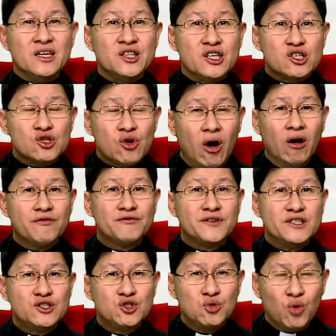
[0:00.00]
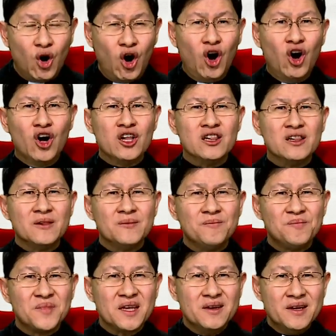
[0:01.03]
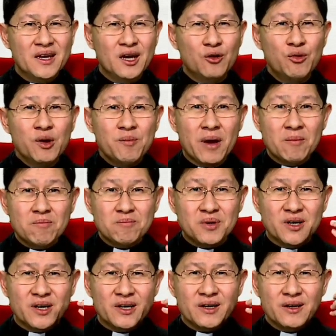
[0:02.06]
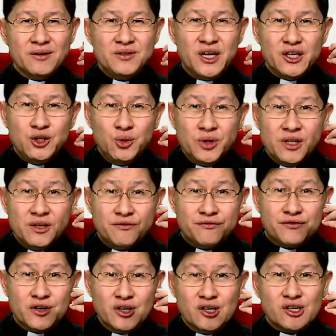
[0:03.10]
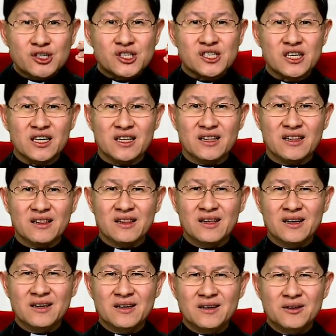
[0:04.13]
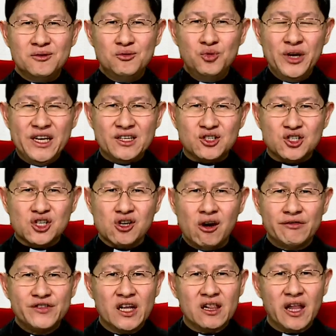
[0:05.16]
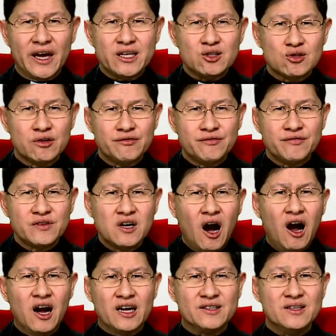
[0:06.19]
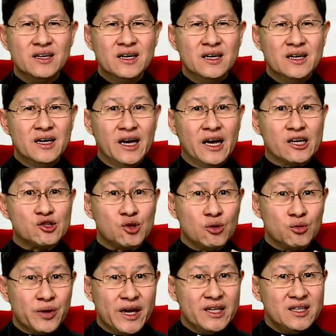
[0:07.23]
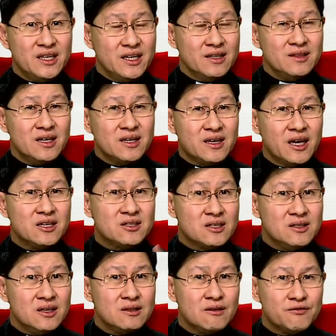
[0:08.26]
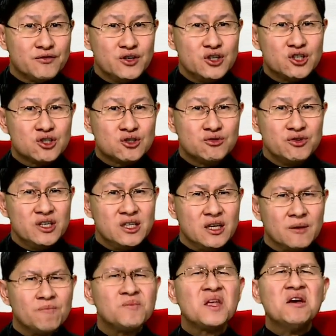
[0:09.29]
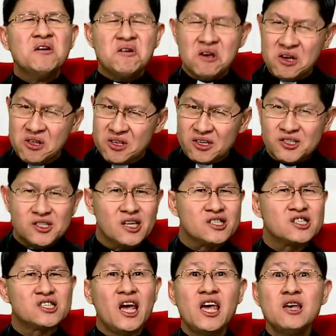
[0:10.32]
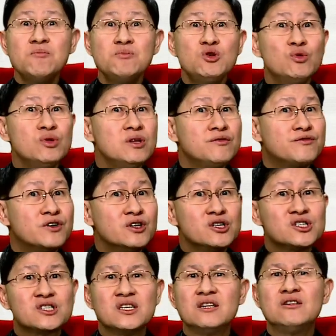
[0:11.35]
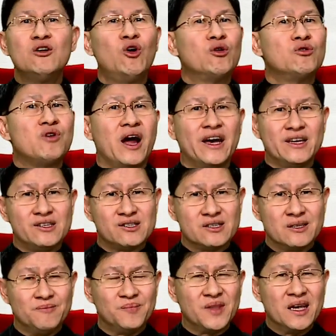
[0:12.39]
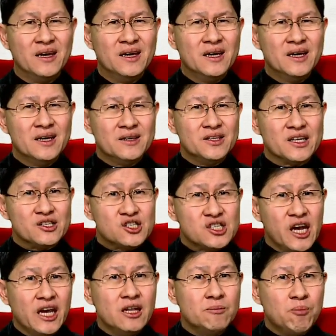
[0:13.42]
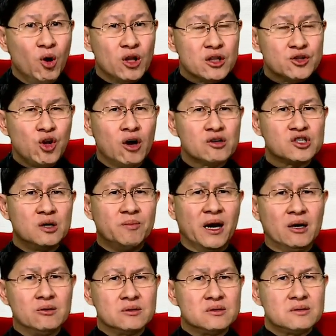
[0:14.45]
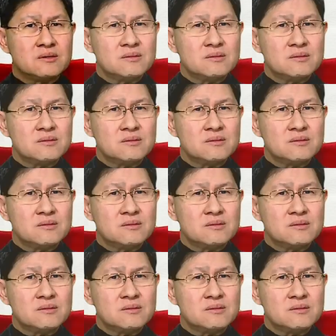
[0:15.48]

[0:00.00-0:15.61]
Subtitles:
It is offered to all. Remember the universal reach of the light of God as already indicated in the first reading. It is the same universal horizon that St. Paul talks about.